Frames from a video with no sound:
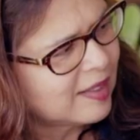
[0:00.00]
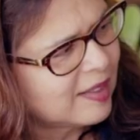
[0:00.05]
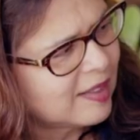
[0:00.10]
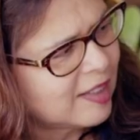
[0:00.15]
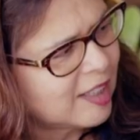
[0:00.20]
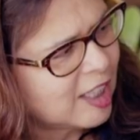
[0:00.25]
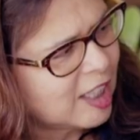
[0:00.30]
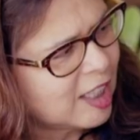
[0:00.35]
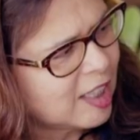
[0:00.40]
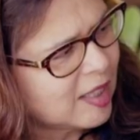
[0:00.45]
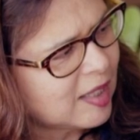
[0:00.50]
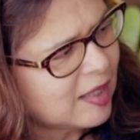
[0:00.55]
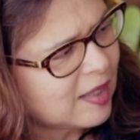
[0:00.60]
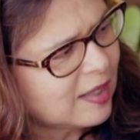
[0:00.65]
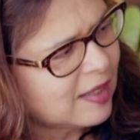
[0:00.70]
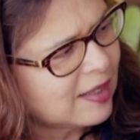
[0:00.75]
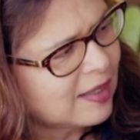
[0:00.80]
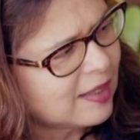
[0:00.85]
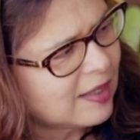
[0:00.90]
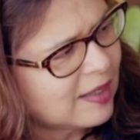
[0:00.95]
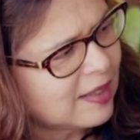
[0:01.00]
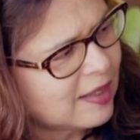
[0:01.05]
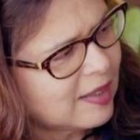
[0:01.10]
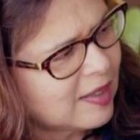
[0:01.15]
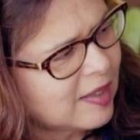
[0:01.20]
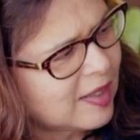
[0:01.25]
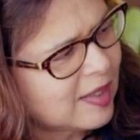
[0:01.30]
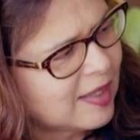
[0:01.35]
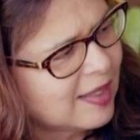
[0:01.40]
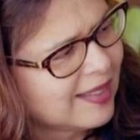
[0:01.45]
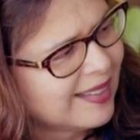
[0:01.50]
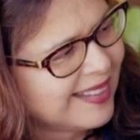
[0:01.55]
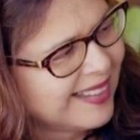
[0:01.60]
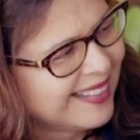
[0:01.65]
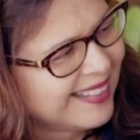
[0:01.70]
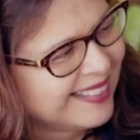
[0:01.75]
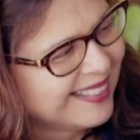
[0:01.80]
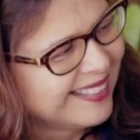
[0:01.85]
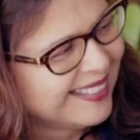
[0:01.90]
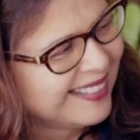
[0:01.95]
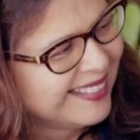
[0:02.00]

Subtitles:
The person shown says nothing.